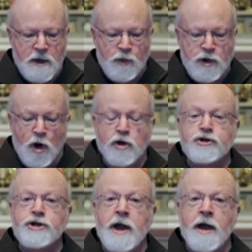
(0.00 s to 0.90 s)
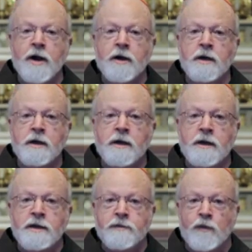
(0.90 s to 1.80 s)
We all share
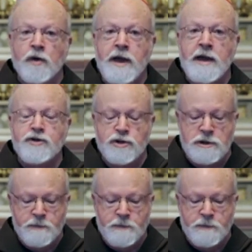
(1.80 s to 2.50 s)
the vocation